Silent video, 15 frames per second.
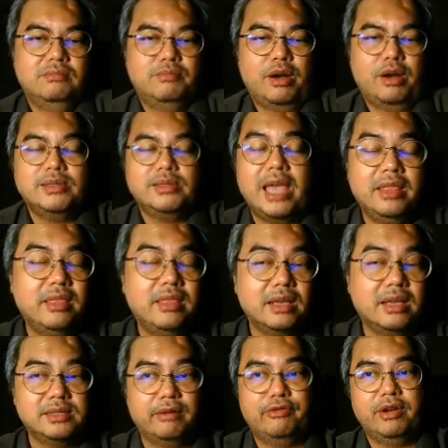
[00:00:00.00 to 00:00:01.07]
perhaps end their
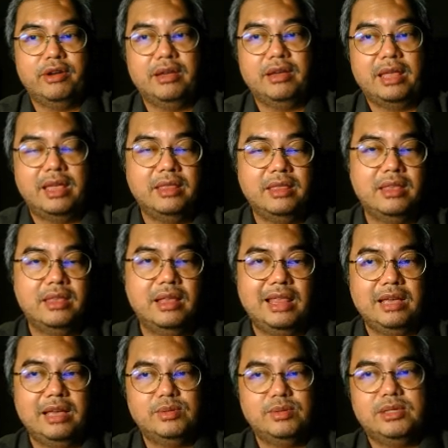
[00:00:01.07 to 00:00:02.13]
suffering and end their
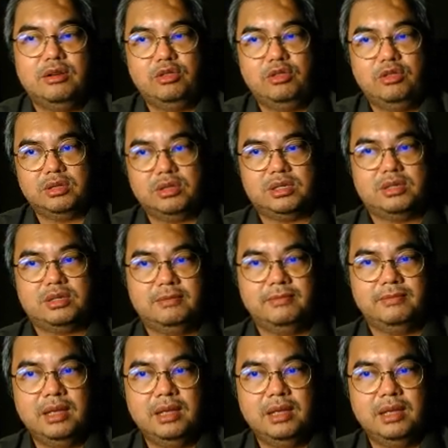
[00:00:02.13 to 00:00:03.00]
lives or not.